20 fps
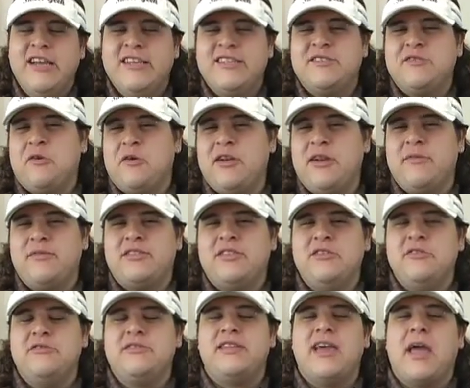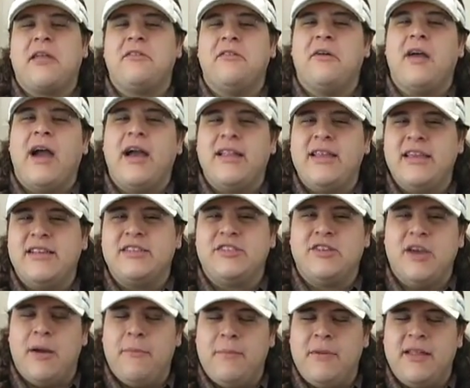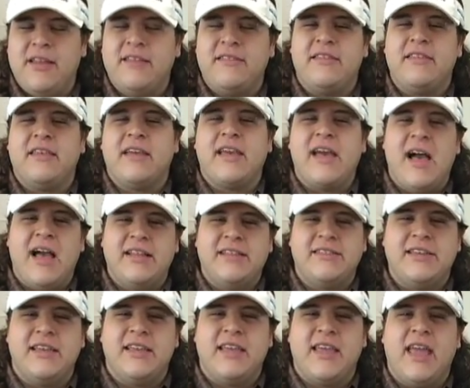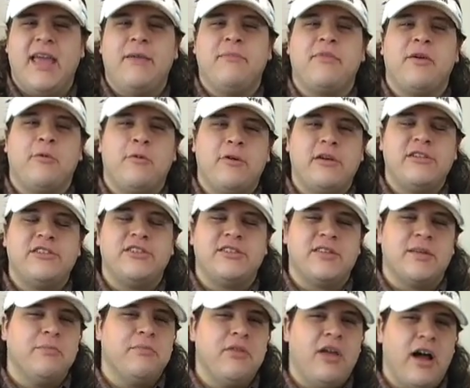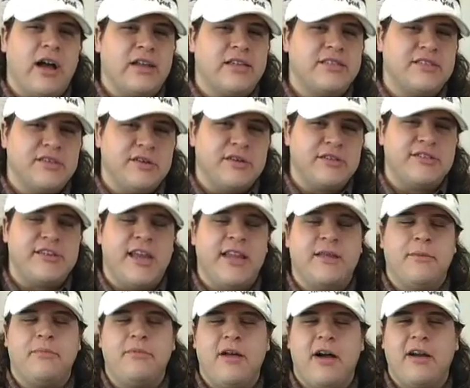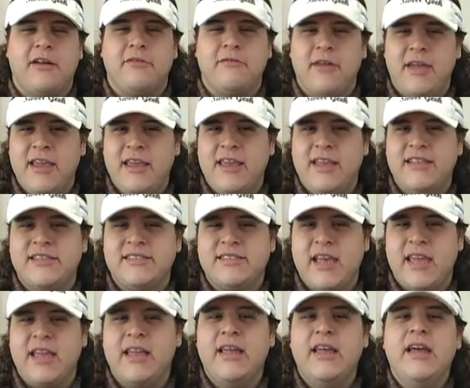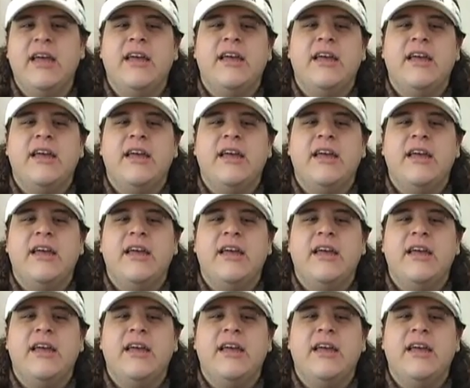Story number two, Technorati is jumping into the content game. They were just a blog search and a blog ranking site.